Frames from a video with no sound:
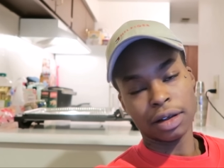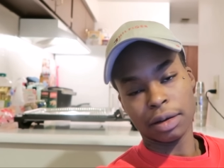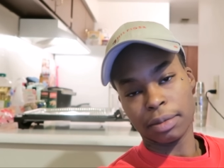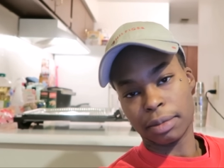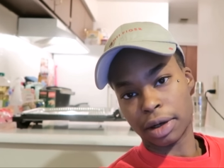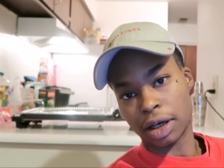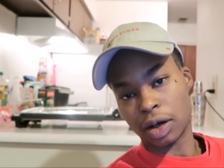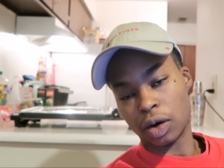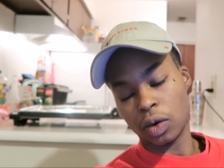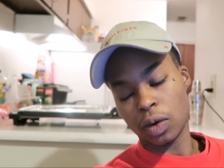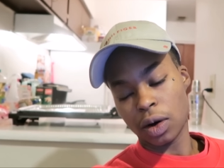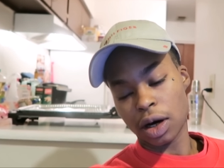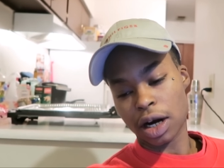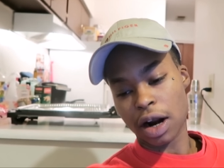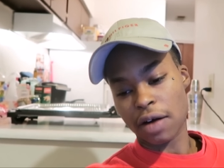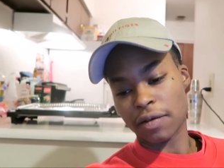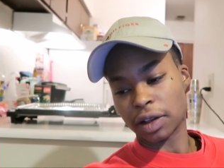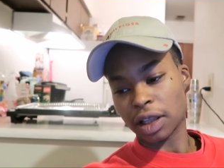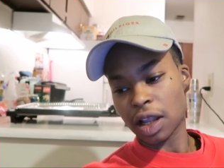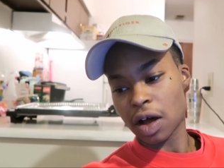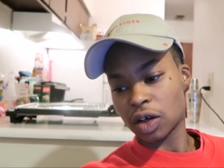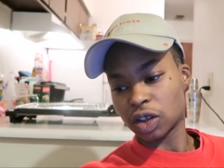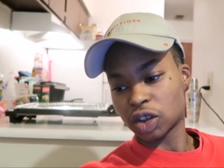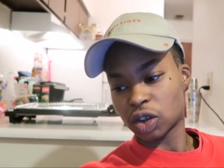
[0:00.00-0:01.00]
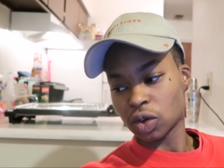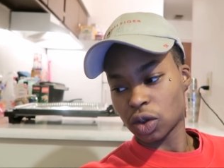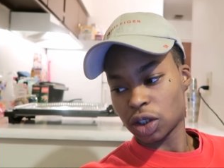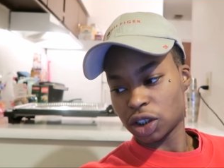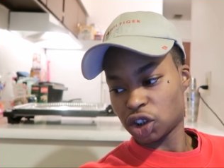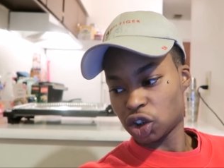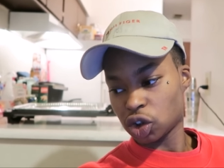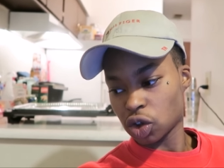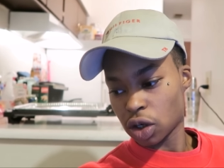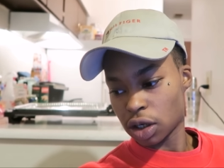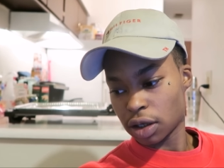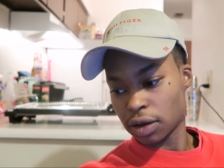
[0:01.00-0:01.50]
But whatever. Long story
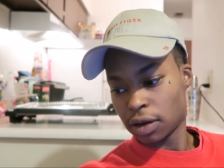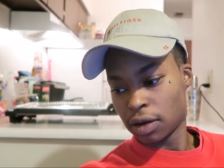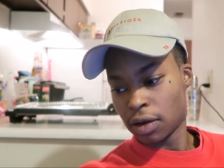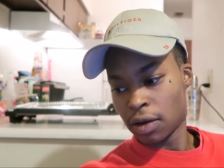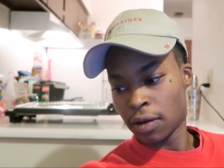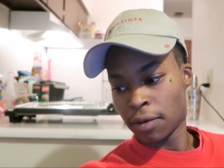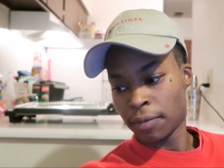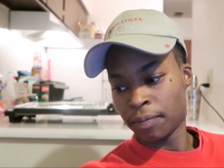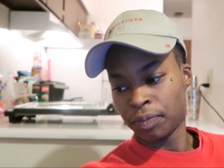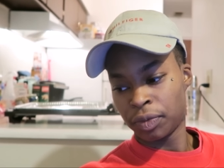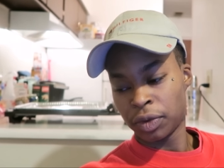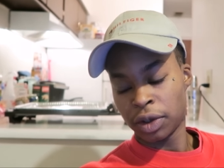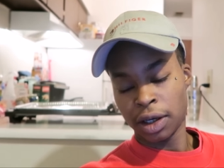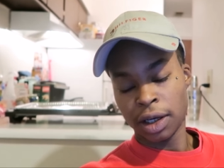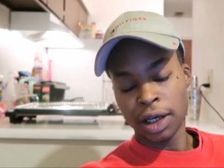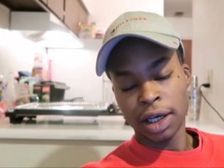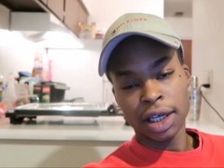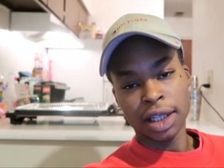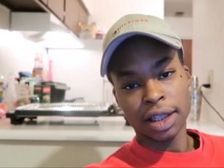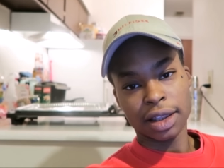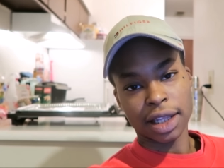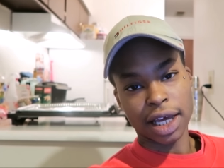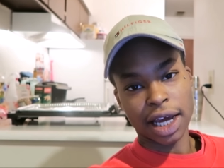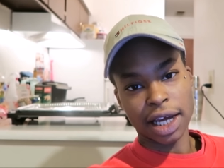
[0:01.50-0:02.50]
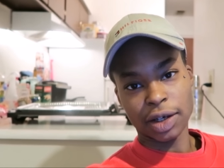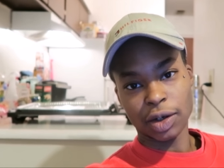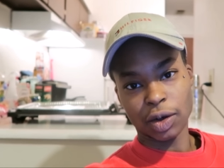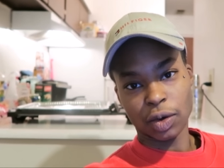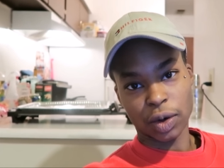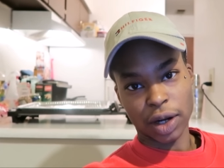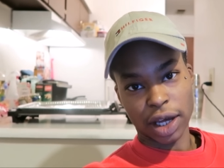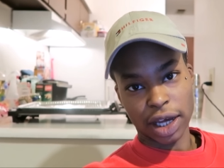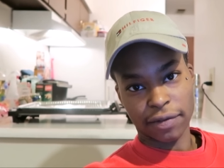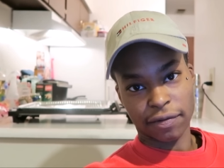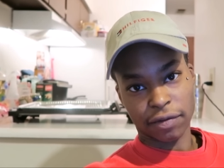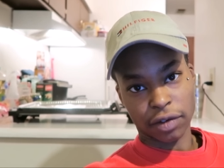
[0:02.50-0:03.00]
short, they
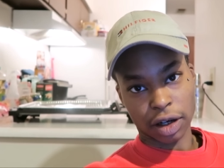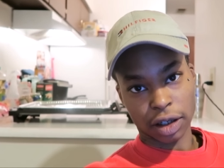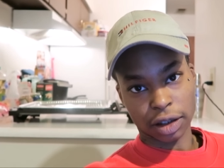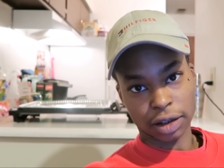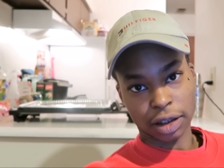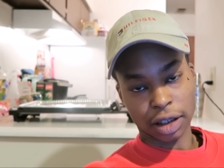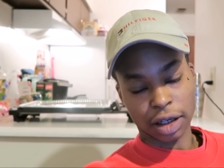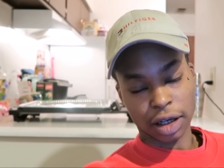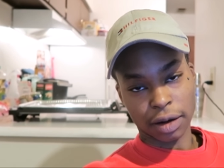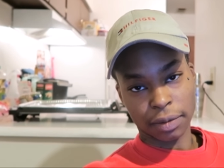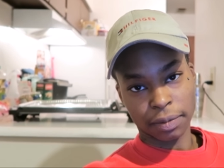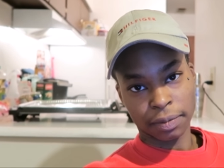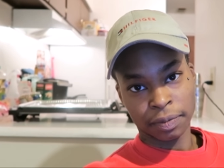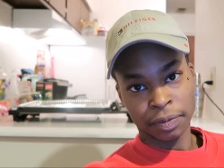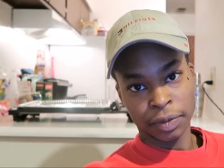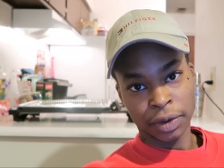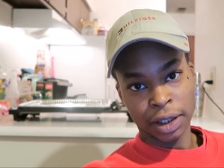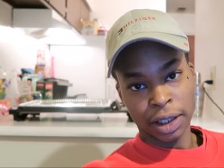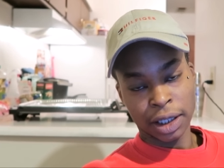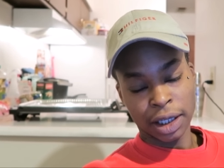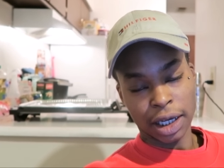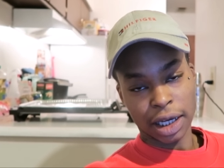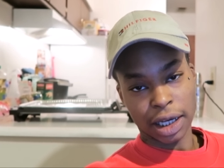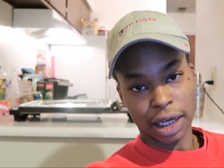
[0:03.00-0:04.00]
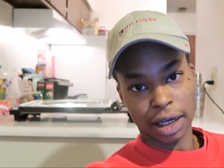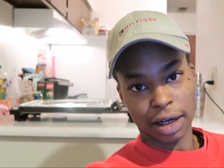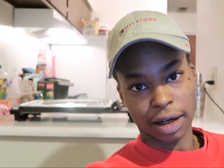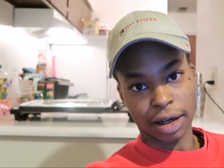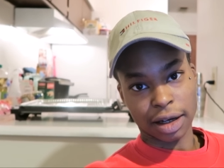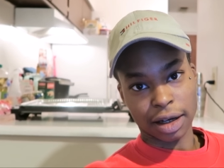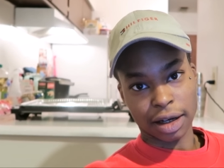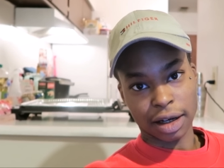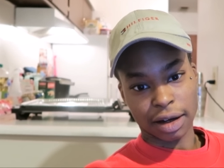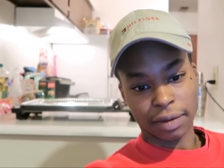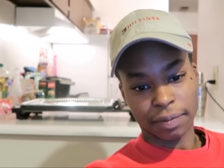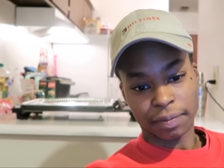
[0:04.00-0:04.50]
knew they fucked up.
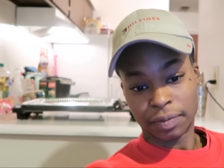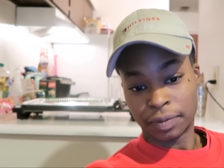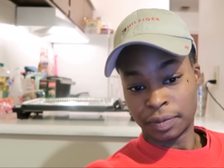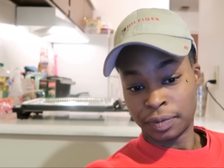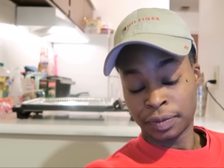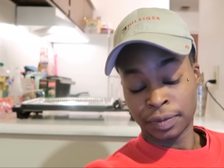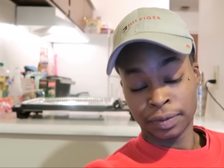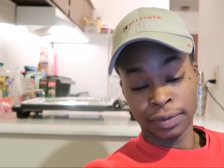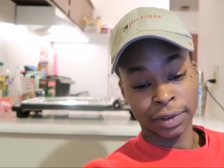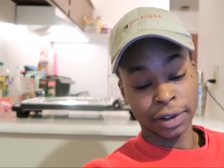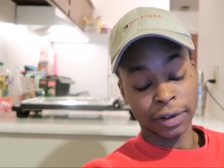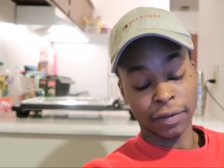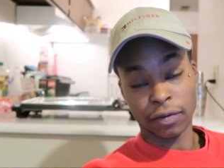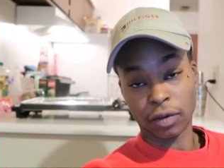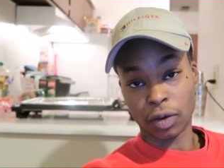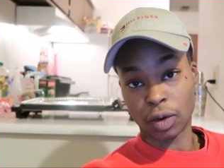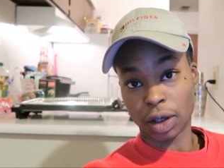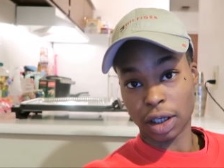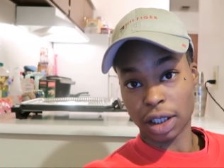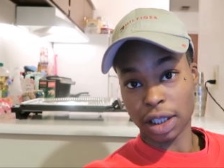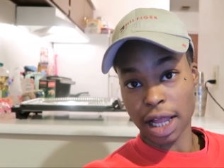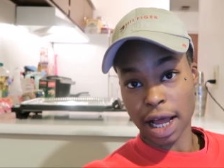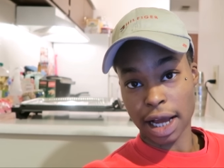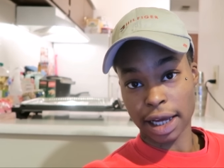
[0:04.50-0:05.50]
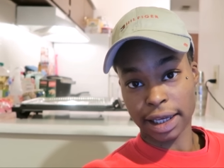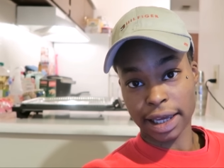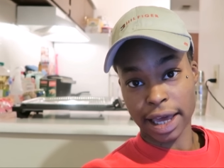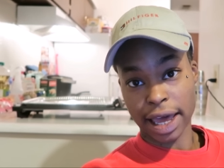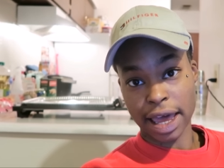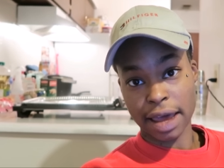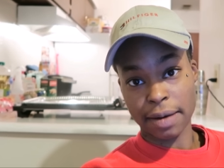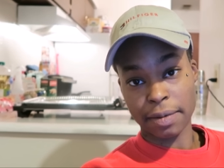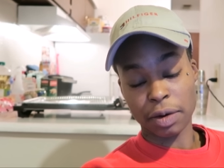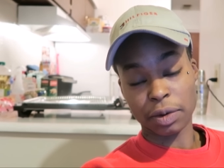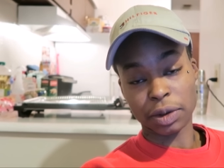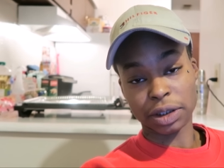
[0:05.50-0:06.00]
And 4 o'clock
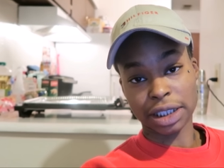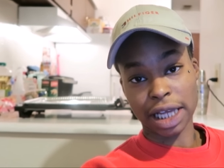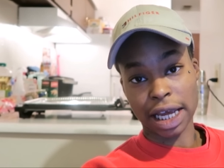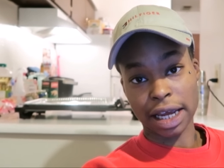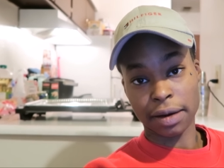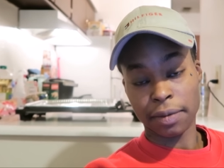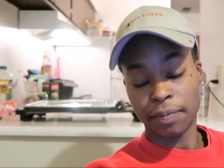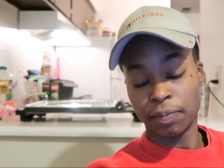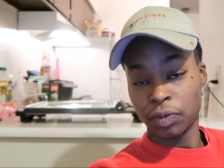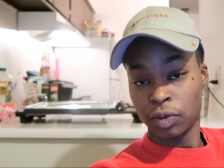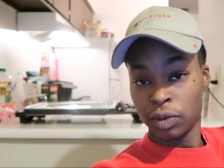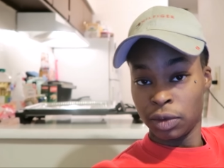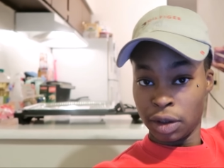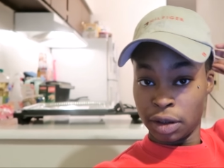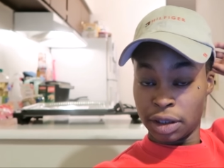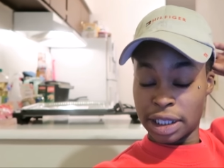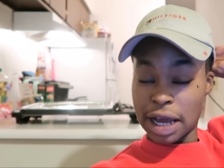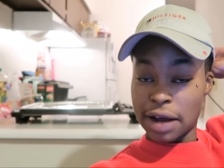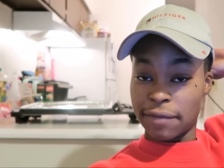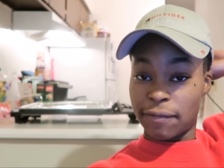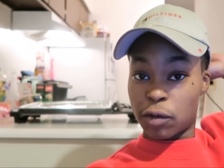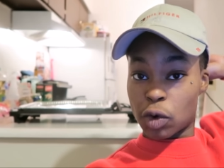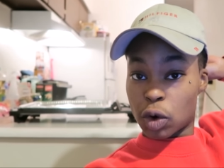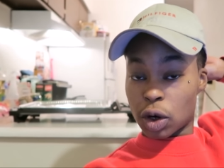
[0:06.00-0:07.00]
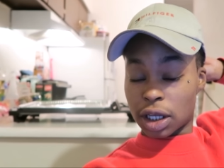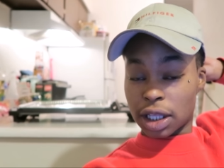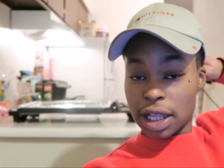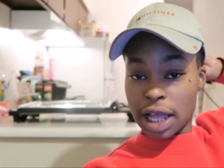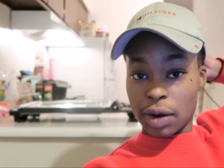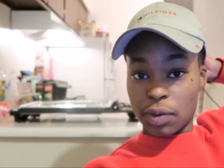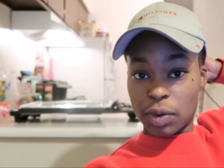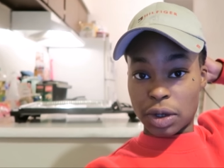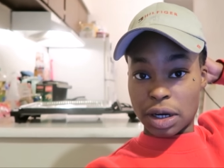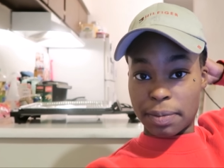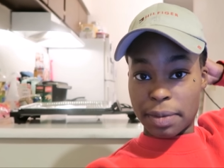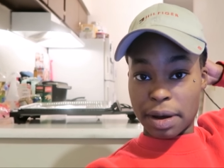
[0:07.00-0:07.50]
came. It was like that 4
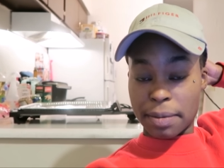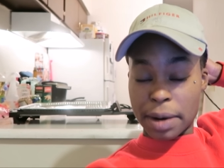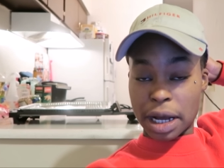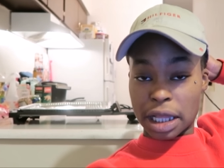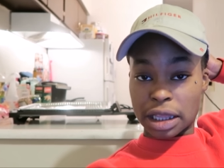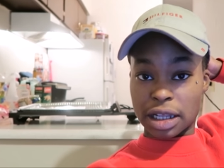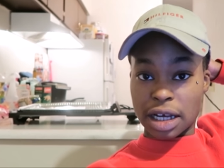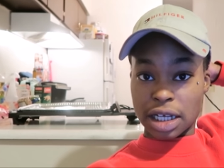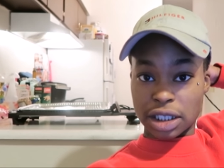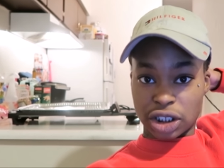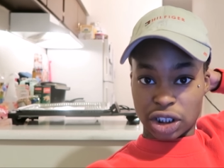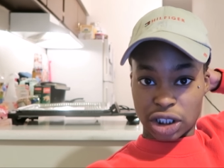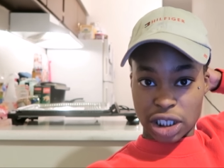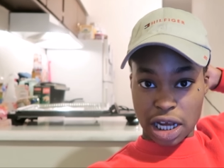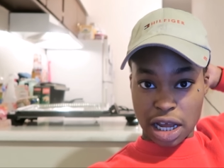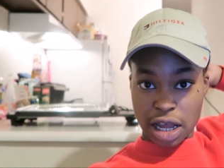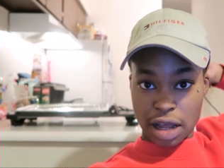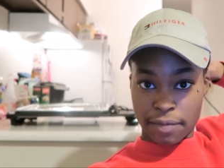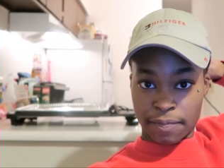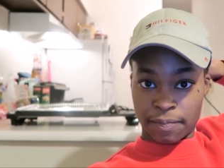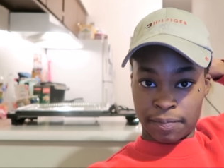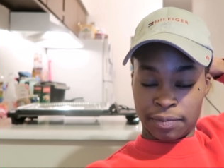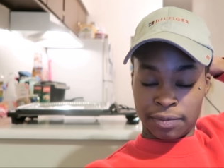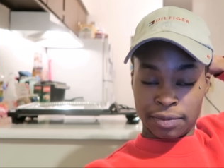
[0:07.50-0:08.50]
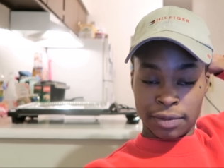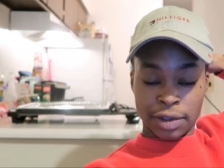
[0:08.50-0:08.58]
o'clock would have been my lunchtime.